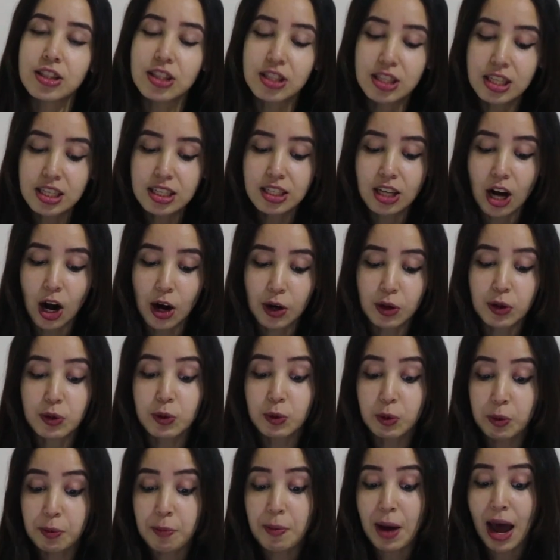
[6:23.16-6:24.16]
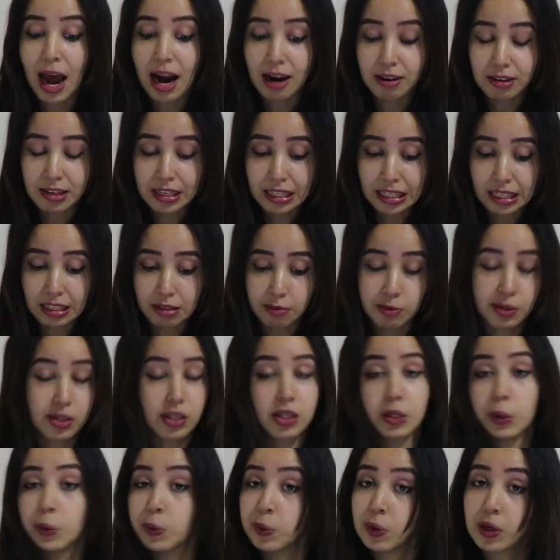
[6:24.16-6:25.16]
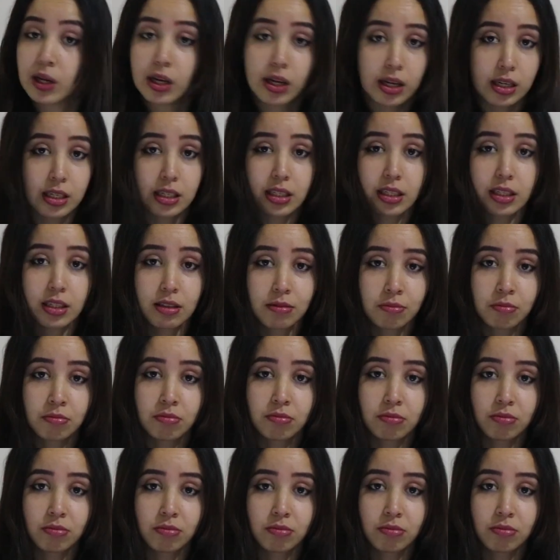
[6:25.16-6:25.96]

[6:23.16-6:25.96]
These are cool parents with cool kids.